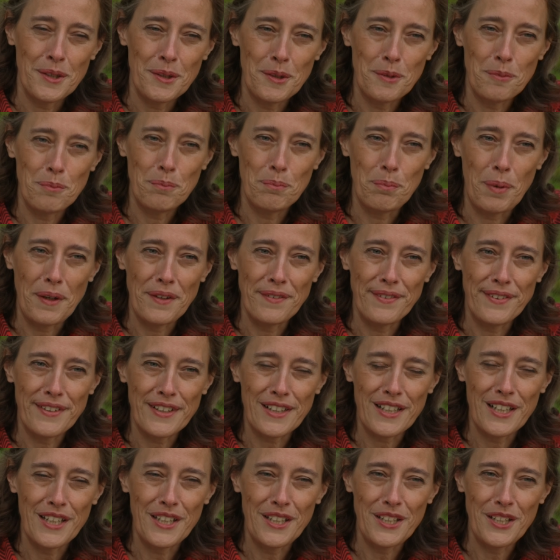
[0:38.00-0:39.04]
uh,
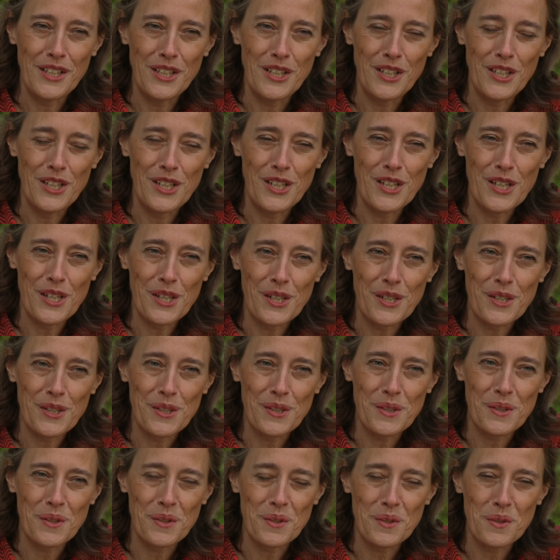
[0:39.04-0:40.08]
basically
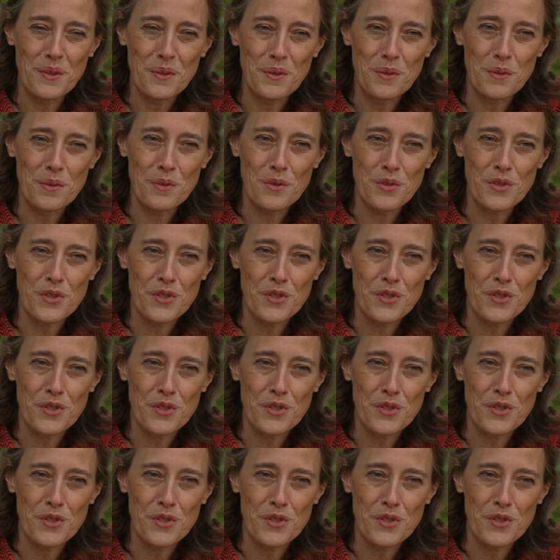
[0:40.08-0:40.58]
uh,